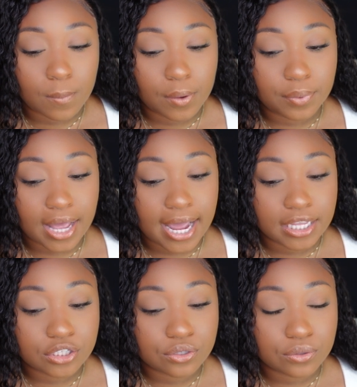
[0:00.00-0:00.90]

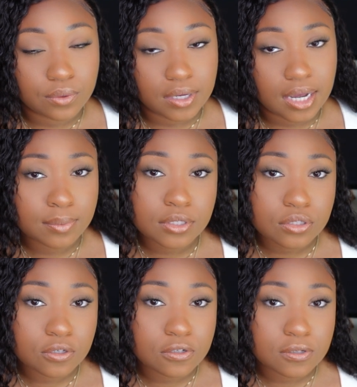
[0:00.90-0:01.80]
applied to a couple of
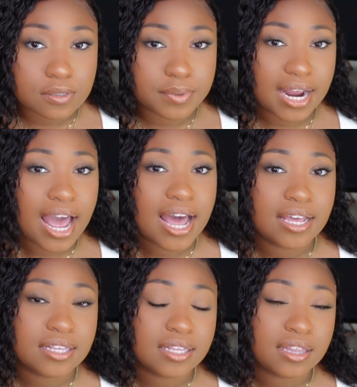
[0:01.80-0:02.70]
schools, but I
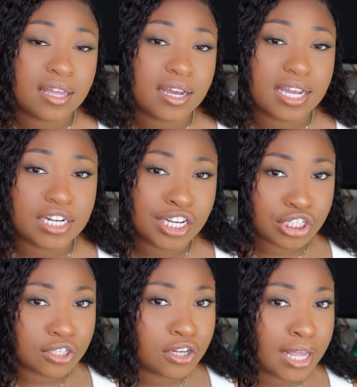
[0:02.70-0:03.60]
had the
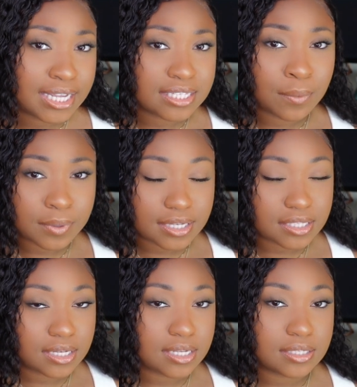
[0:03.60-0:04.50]
conditional
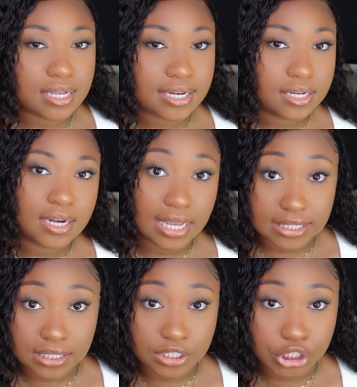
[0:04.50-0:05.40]
acceptance because I did not
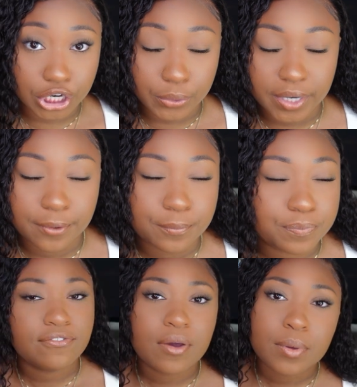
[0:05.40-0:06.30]
take the GRE.
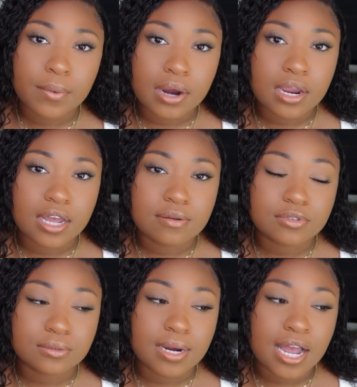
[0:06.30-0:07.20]
February
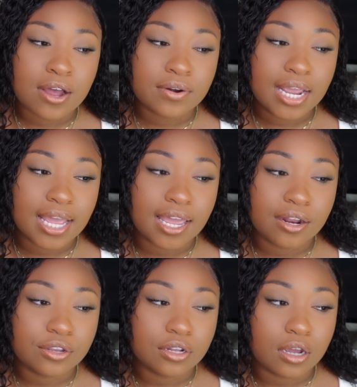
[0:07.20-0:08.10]
comes around
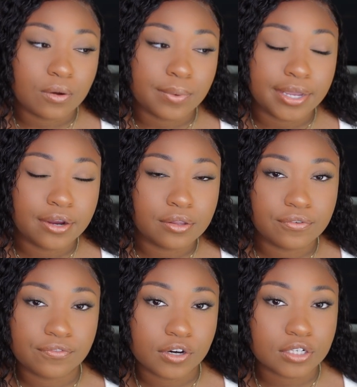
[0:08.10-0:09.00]
and you know, we hear the
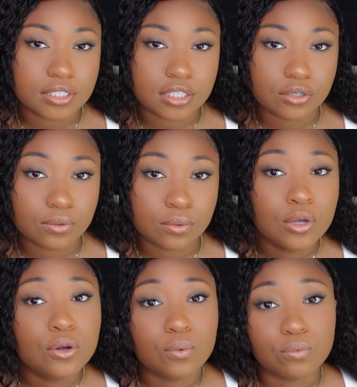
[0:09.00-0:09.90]
first little
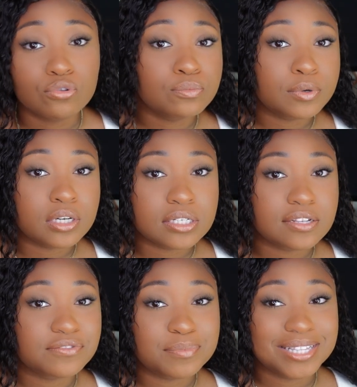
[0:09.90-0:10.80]
rumors
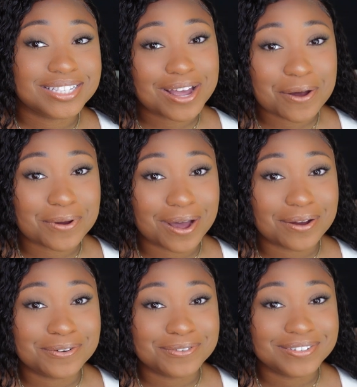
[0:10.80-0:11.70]
of Miss
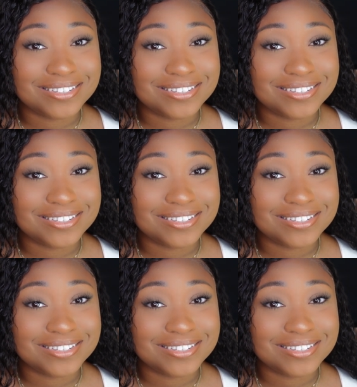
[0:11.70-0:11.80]
Coco,